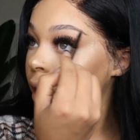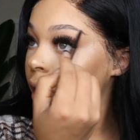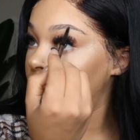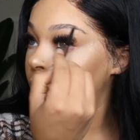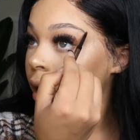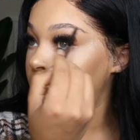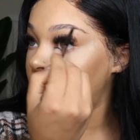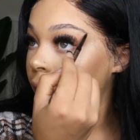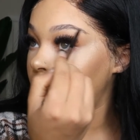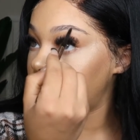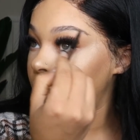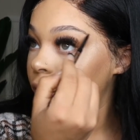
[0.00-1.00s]
And I'm
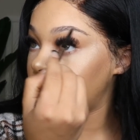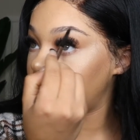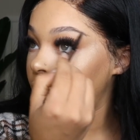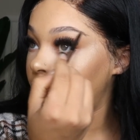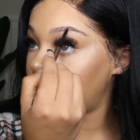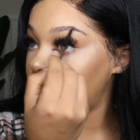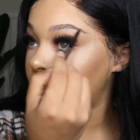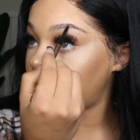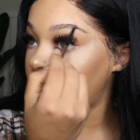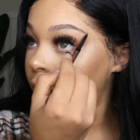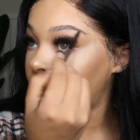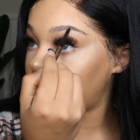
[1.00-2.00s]
not gonna be doing any
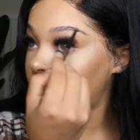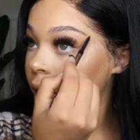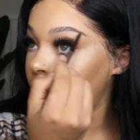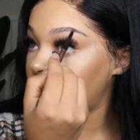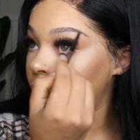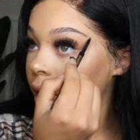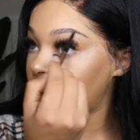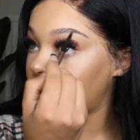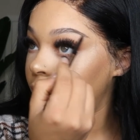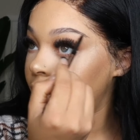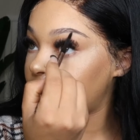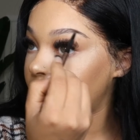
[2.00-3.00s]
like
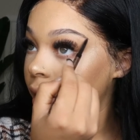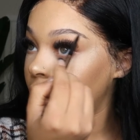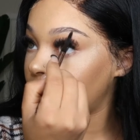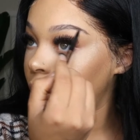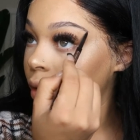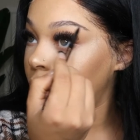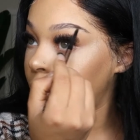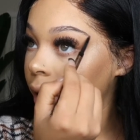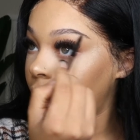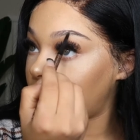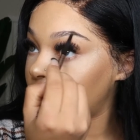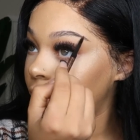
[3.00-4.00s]
concealer on the
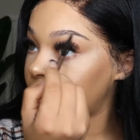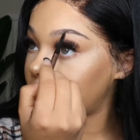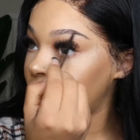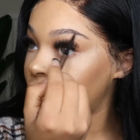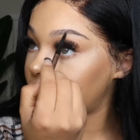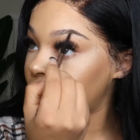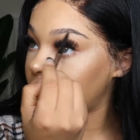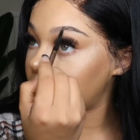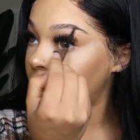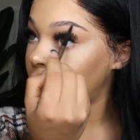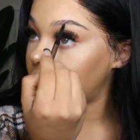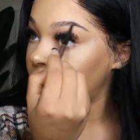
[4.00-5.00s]
brows. This is just
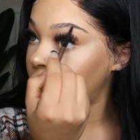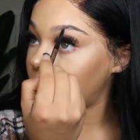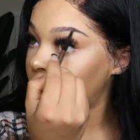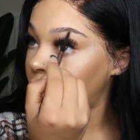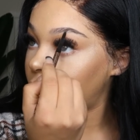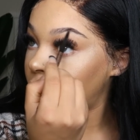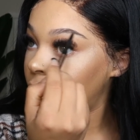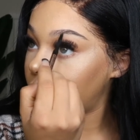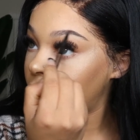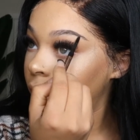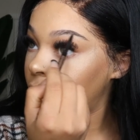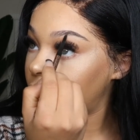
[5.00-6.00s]
a little
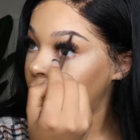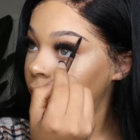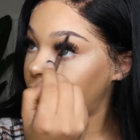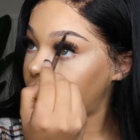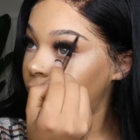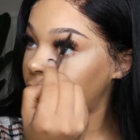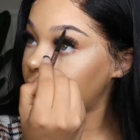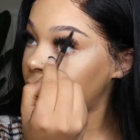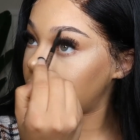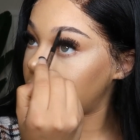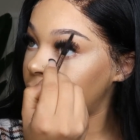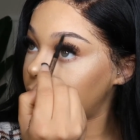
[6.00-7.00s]

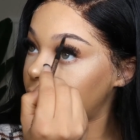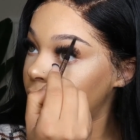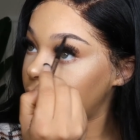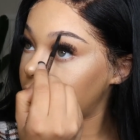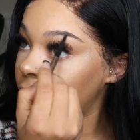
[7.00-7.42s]
fill-in.